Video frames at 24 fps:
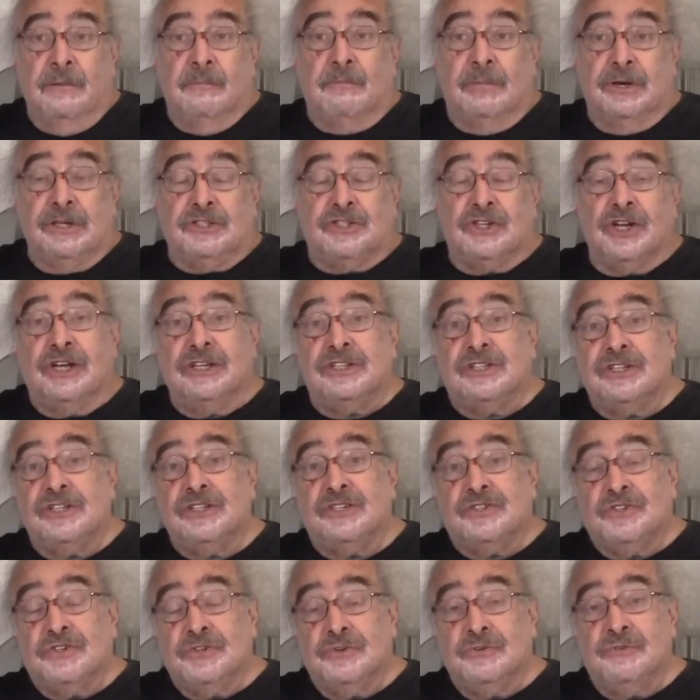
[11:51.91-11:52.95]
But judges
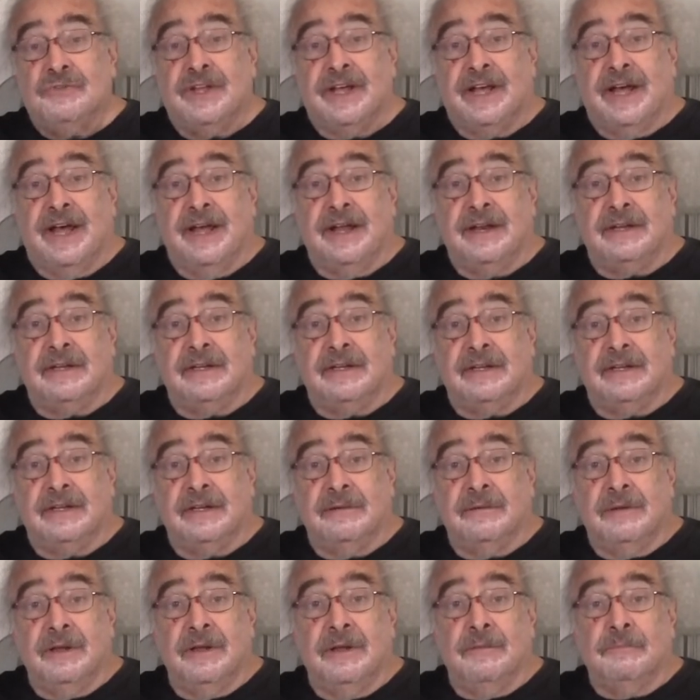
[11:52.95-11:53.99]
do that
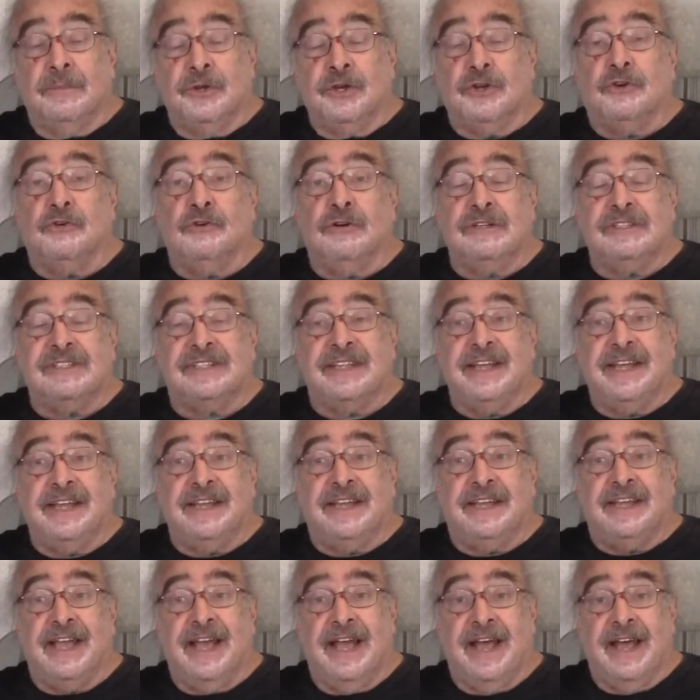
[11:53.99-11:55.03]
because they
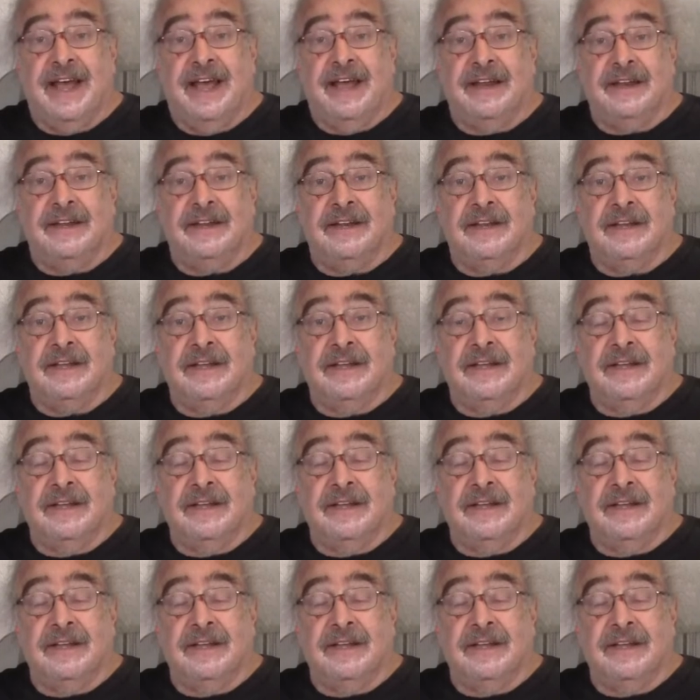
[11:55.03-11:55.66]
can,